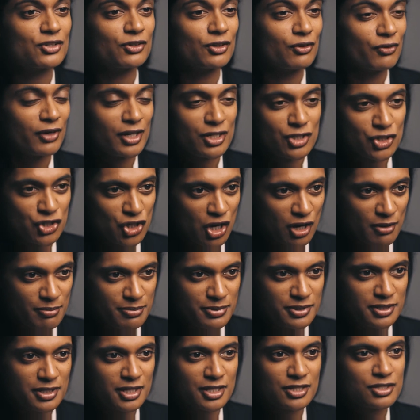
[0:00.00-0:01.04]
going to create
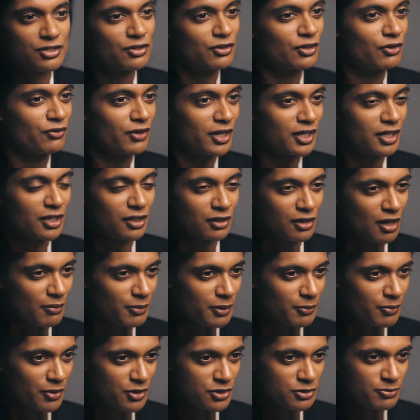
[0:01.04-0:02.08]
jobs, it's going to create
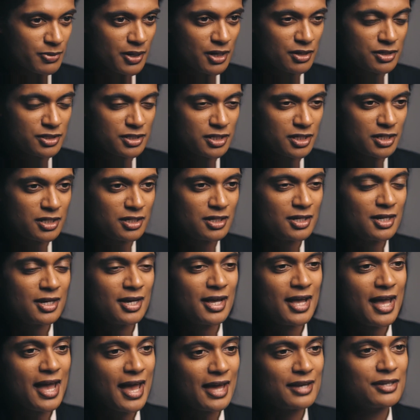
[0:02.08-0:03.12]
economic prosperity,
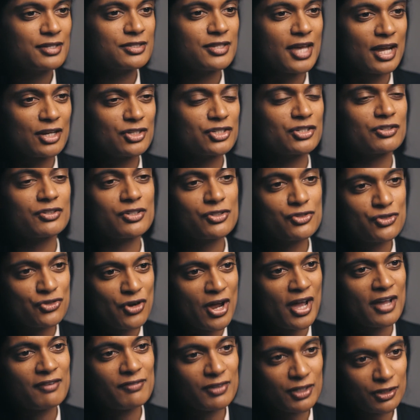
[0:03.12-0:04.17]
and it's actually going to
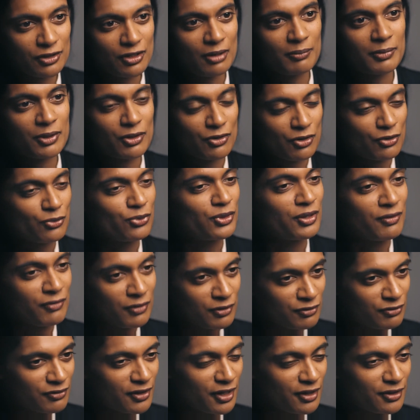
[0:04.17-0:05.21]
drive economic growth
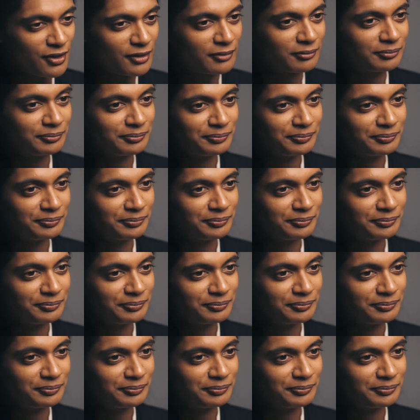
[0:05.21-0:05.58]
even further.